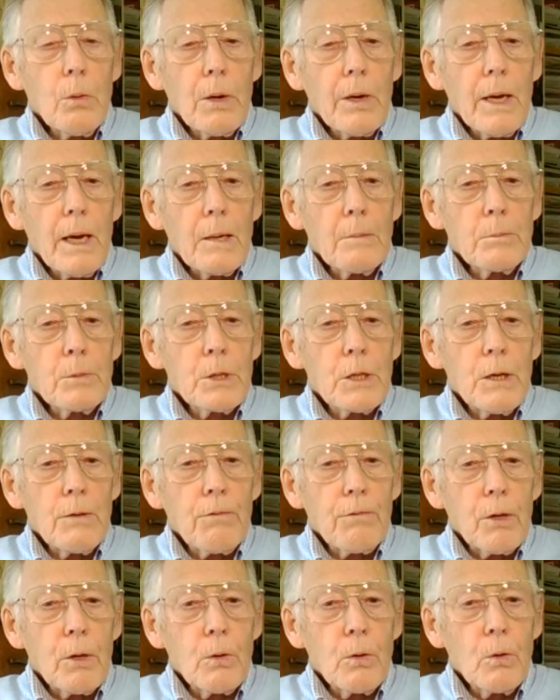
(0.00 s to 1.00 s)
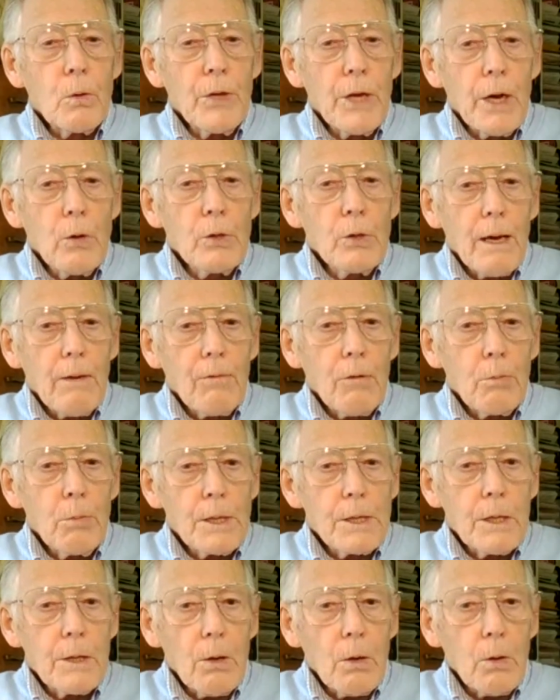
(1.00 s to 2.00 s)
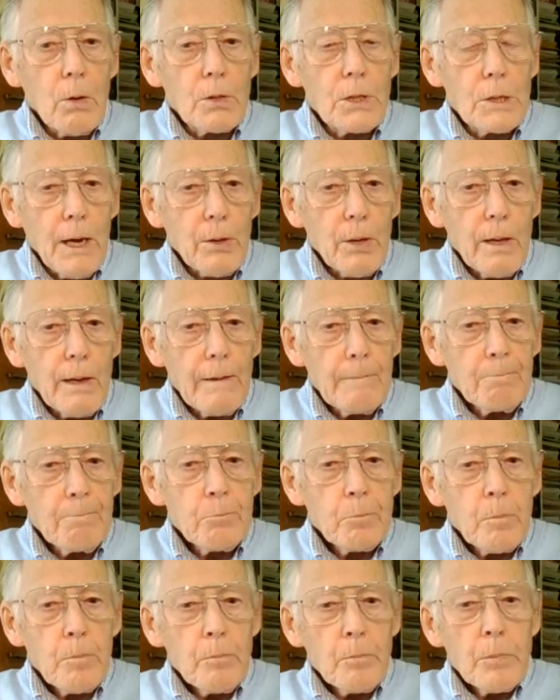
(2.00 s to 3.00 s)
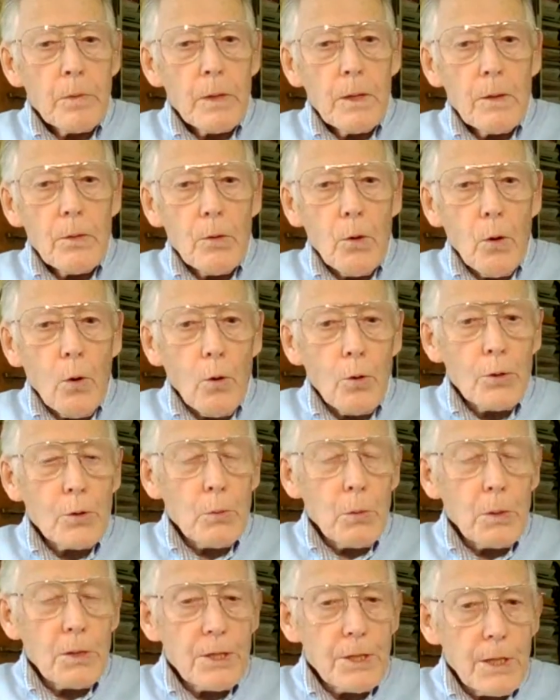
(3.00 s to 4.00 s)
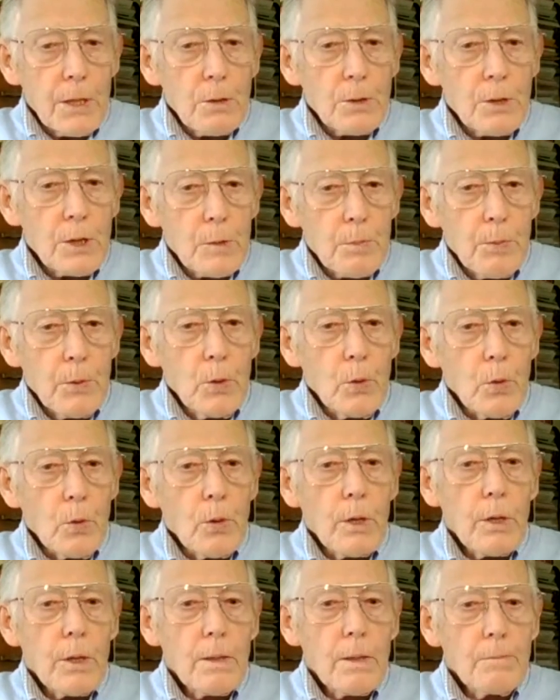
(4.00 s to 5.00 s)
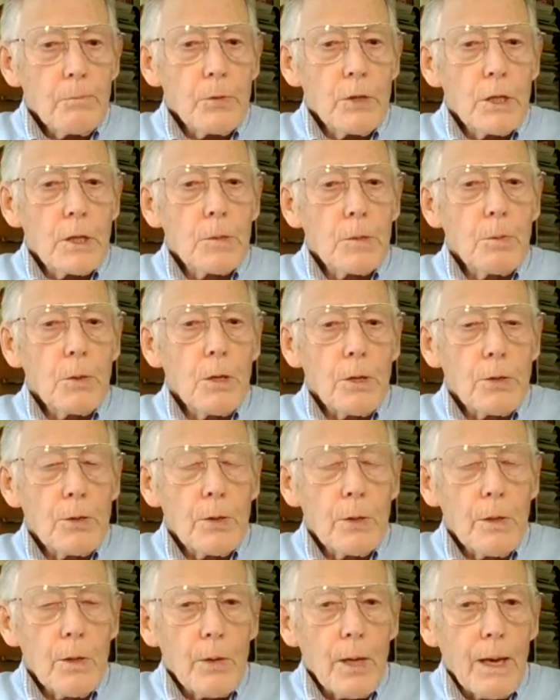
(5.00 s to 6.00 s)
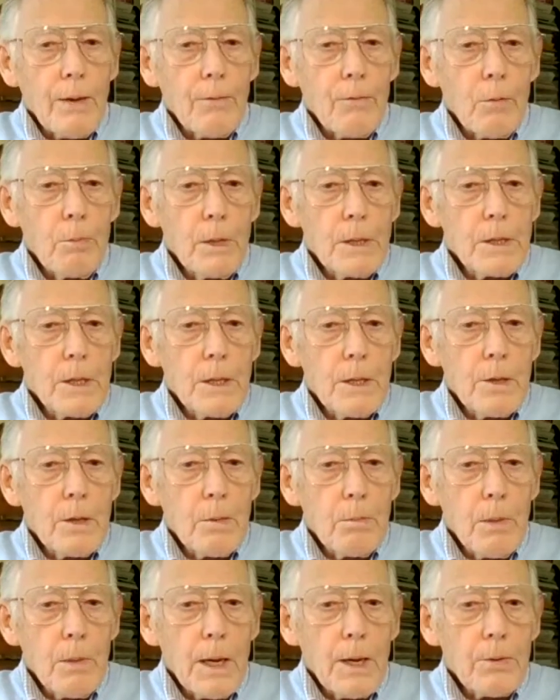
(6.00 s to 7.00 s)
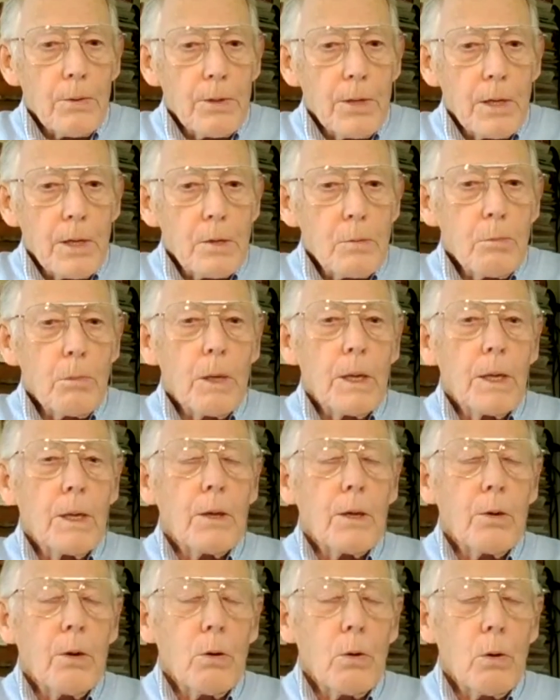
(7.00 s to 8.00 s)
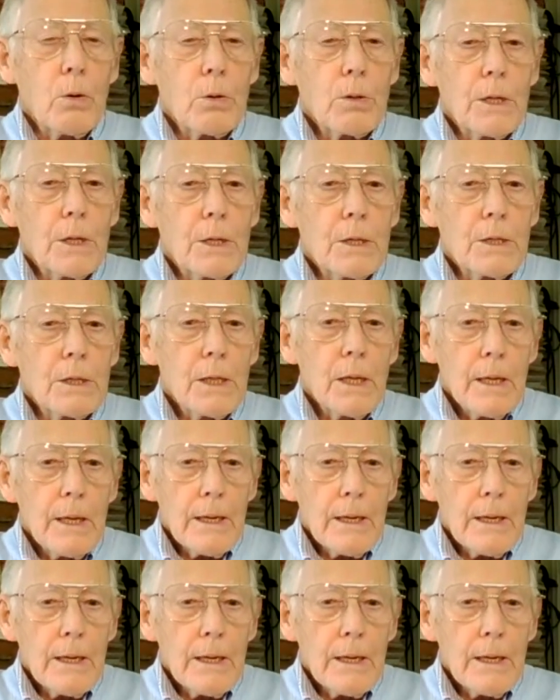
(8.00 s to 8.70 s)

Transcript: what happens if you don't have a bit in the horse's mouth. The horse will still spook. Just because you don't have a bit in the mouth doesn't mean that a horse's